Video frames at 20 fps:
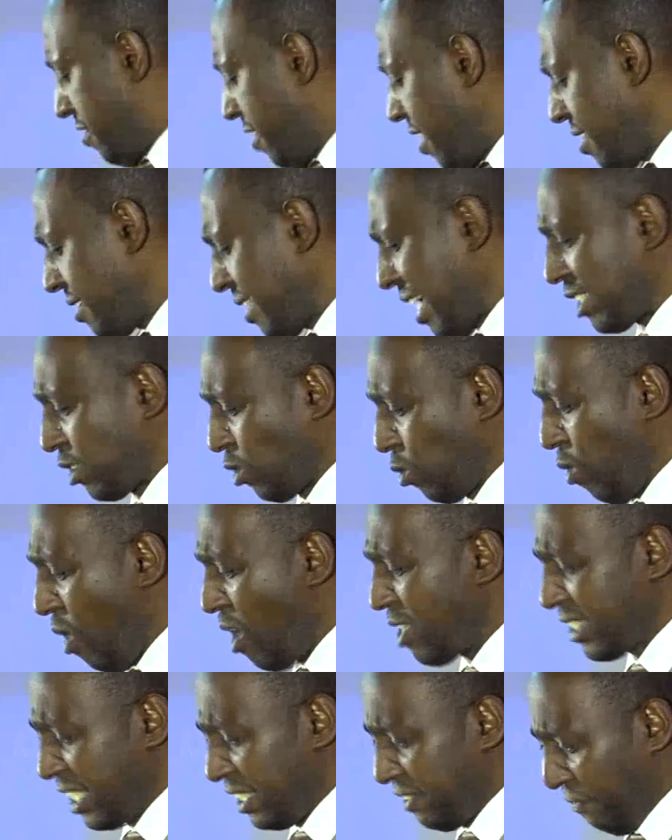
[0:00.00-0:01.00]
Jesus to
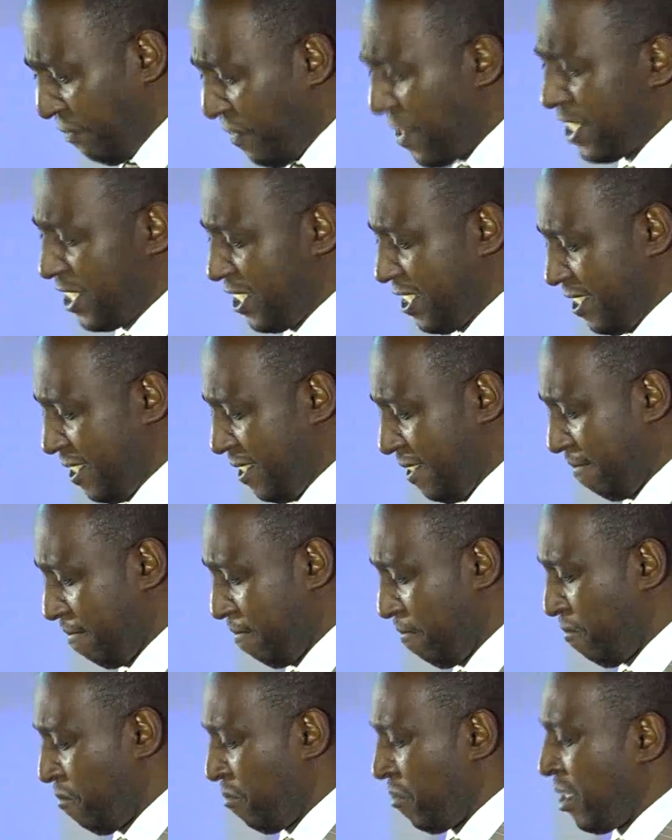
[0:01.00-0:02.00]
wash his feet,
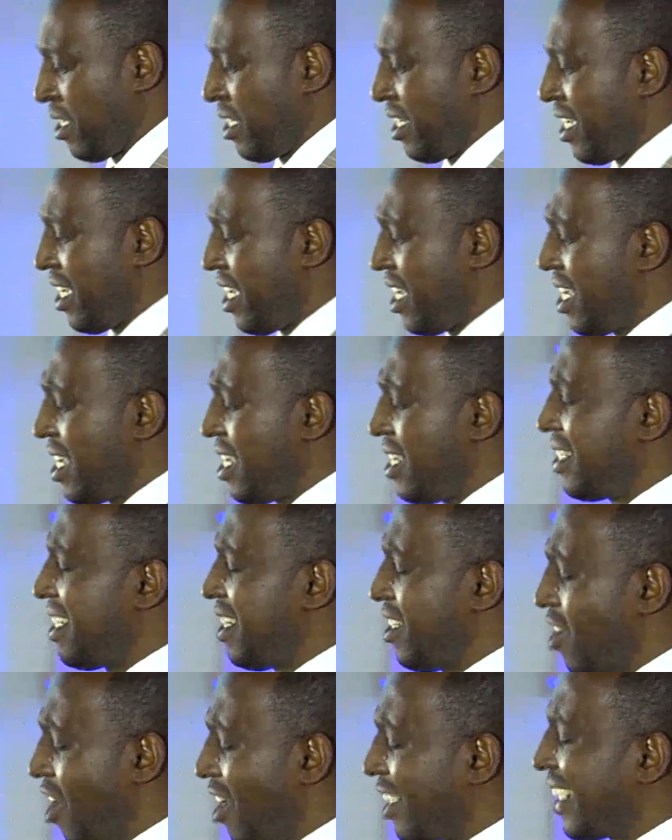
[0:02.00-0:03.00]
he
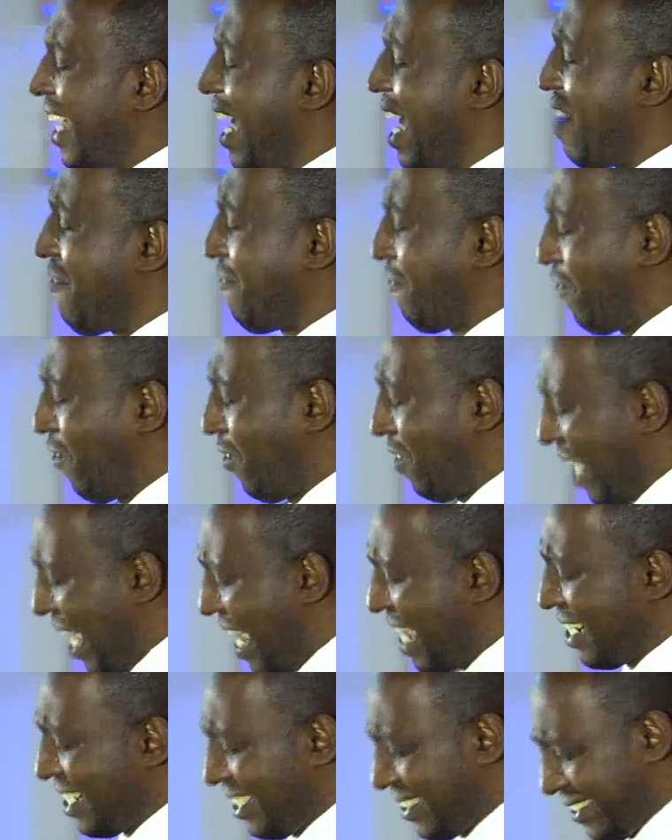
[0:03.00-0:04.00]
did not have full
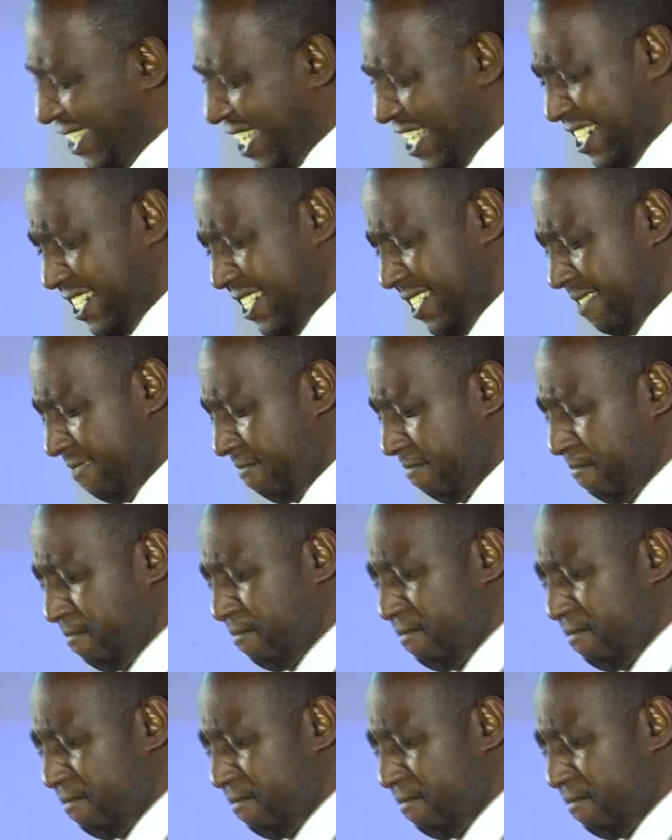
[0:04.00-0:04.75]
understanding.